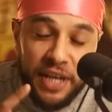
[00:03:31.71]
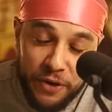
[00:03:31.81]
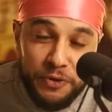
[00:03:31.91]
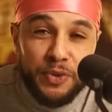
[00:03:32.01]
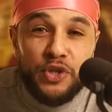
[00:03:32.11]

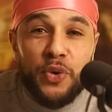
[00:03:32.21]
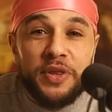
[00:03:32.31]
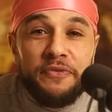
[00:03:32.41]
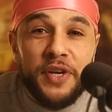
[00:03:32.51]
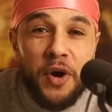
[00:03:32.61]
If you
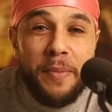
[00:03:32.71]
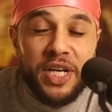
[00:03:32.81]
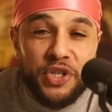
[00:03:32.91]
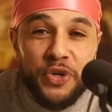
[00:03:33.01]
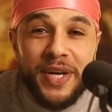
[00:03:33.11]
enjoyed the video,
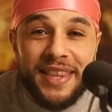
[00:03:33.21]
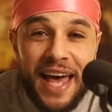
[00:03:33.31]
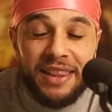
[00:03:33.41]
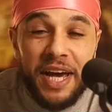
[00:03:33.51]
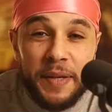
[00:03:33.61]
make sure you hit
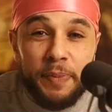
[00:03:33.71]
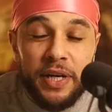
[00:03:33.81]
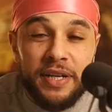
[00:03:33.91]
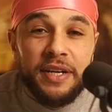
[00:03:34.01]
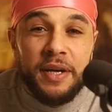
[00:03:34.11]
that like
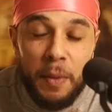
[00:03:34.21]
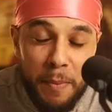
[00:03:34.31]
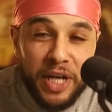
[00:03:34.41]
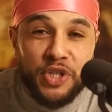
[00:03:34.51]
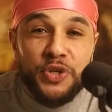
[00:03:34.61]
button.
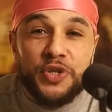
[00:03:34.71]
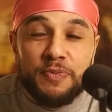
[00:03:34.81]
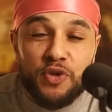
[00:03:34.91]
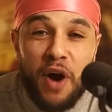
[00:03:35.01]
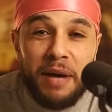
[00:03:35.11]
Make sure you
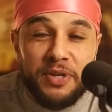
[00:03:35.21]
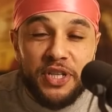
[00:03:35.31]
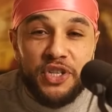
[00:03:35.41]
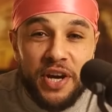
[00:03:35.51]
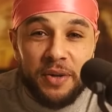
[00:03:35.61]
subscribe
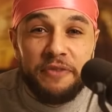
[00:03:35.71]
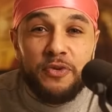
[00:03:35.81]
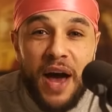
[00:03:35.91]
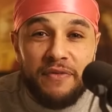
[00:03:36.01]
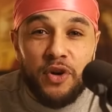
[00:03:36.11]
to the channel
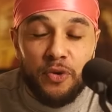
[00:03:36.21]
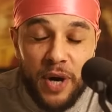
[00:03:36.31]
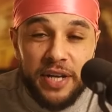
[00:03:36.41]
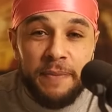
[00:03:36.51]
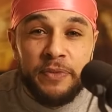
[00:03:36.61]
if you haven't
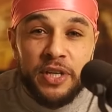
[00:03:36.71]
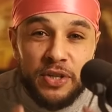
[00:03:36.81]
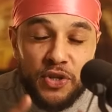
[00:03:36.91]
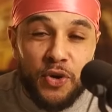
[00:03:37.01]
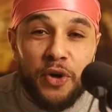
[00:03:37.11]
already.
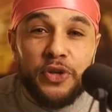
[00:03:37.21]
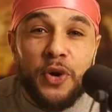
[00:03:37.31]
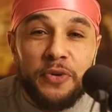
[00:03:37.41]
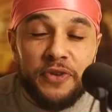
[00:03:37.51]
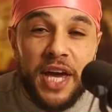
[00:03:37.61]
Turn on the
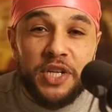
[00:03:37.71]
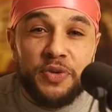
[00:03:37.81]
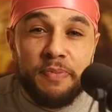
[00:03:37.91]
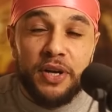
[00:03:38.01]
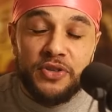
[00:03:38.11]

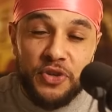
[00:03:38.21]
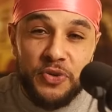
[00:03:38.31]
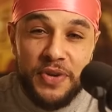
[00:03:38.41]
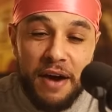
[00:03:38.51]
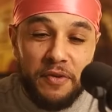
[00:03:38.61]
notification bell so
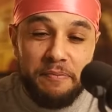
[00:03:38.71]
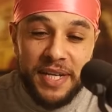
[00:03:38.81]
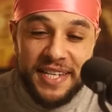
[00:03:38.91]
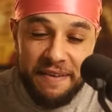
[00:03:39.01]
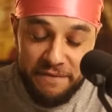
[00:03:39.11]
you never
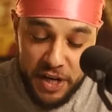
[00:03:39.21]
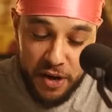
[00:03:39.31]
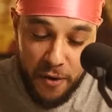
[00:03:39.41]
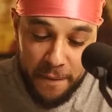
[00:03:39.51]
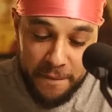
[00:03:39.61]
miss a
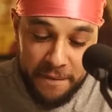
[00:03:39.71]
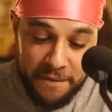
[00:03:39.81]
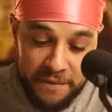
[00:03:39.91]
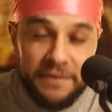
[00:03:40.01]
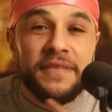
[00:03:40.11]
video.
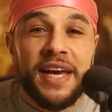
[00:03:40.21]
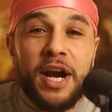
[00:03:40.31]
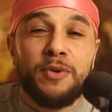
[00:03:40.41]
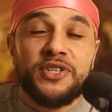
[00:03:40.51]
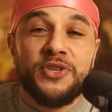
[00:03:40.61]

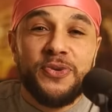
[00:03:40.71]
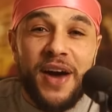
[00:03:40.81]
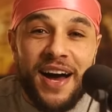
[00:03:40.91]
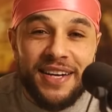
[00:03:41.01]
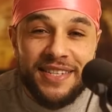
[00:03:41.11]
And I will see you
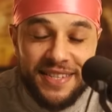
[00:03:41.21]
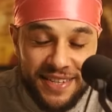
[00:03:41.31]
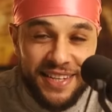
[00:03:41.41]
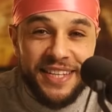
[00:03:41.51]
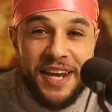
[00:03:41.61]

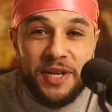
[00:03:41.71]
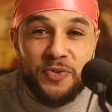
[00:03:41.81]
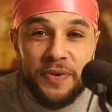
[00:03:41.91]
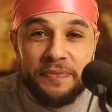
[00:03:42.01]
guys in the next